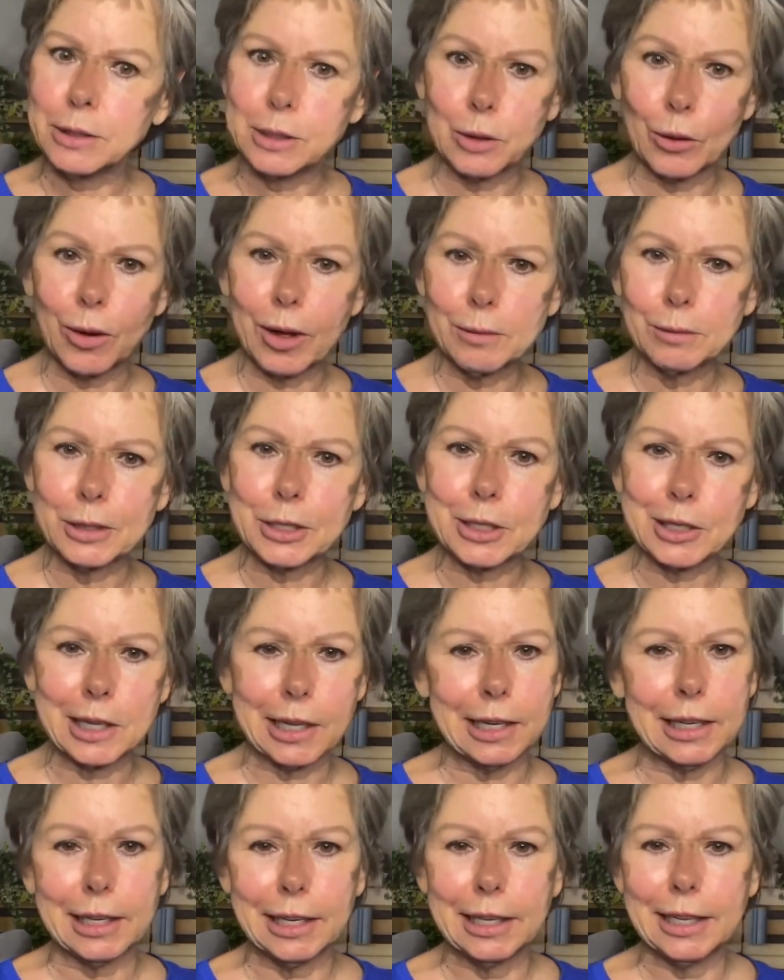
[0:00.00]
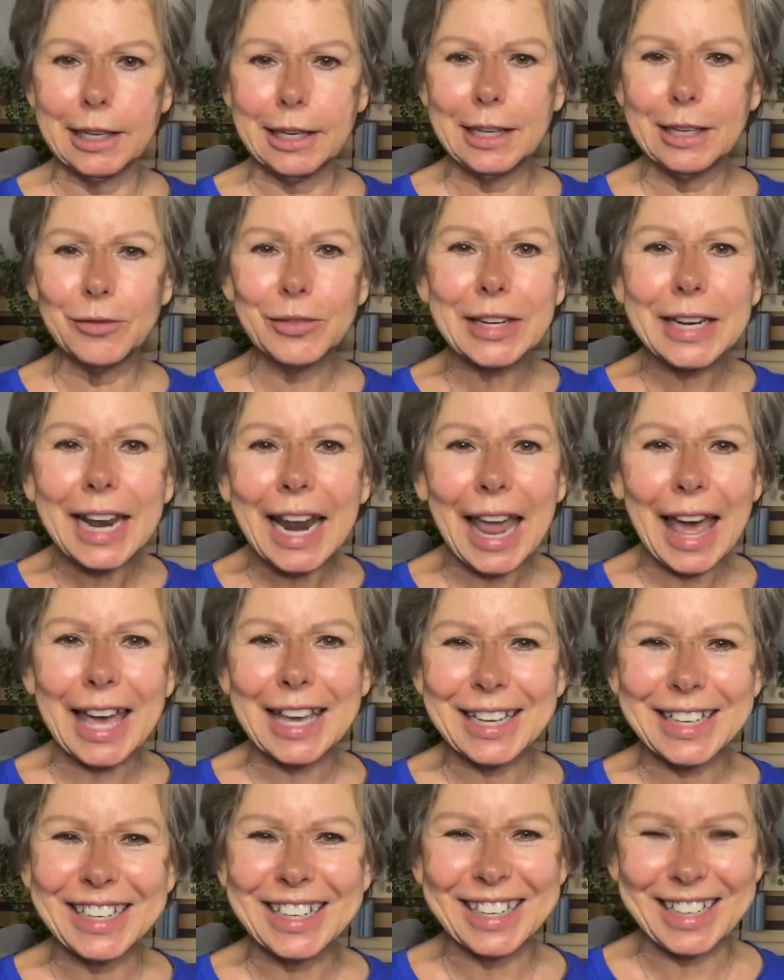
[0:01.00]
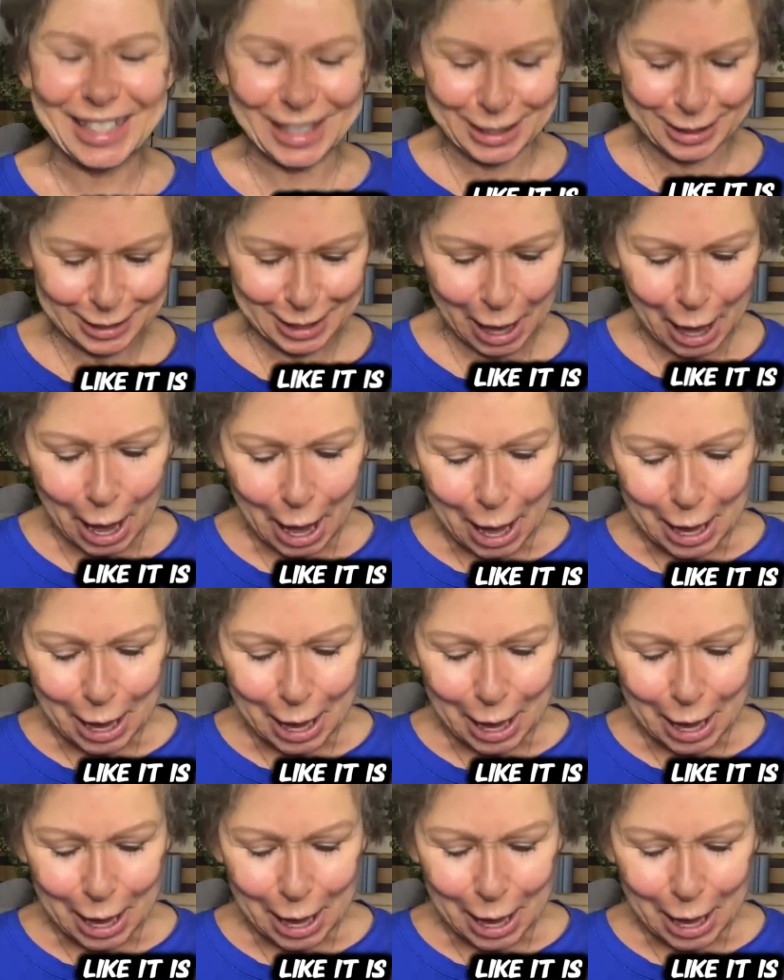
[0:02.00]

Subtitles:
so I'm just going to leave it like it is.